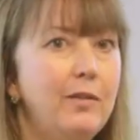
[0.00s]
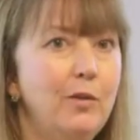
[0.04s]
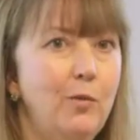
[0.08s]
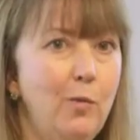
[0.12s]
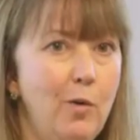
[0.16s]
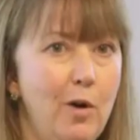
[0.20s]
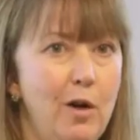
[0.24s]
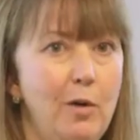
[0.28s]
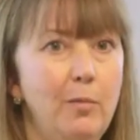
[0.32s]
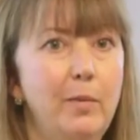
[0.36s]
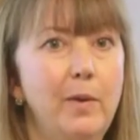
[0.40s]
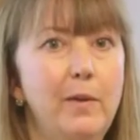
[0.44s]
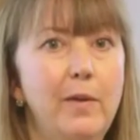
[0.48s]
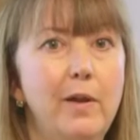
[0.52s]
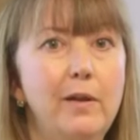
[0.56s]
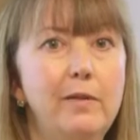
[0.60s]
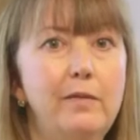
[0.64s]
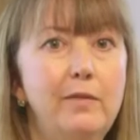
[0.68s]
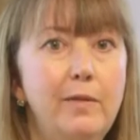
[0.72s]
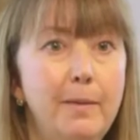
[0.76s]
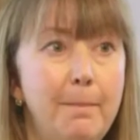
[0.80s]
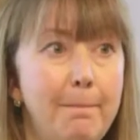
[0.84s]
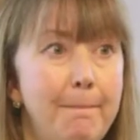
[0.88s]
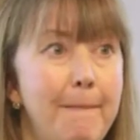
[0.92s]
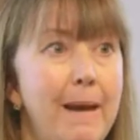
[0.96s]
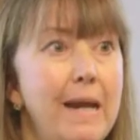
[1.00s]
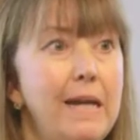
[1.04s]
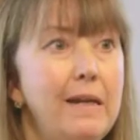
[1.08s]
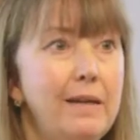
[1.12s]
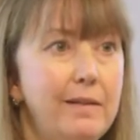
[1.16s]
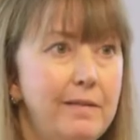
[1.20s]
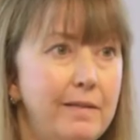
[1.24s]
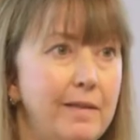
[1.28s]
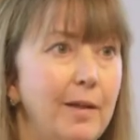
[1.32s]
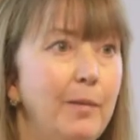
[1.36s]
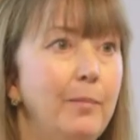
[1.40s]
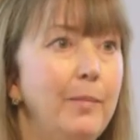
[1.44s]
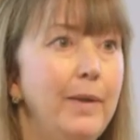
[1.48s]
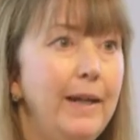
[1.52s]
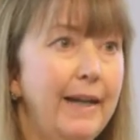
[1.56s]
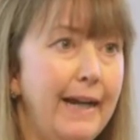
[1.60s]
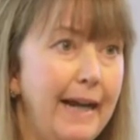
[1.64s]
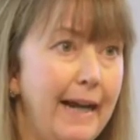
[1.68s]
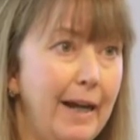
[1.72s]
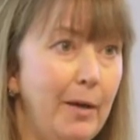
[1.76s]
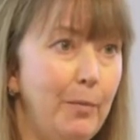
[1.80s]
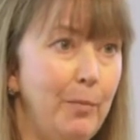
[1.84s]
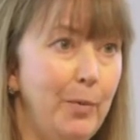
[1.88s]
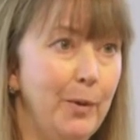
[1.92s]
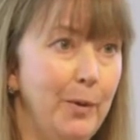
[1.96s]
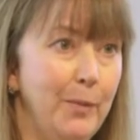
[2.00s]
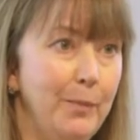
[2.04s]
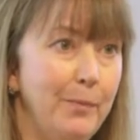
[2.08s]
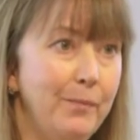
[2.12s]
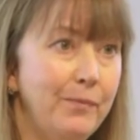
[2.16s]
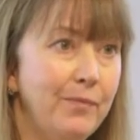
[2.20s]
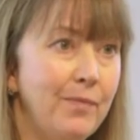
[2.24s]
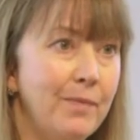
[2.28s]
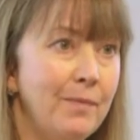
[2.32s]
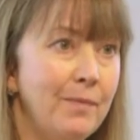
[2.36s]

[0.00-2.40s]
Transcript: to work with us to make something happen.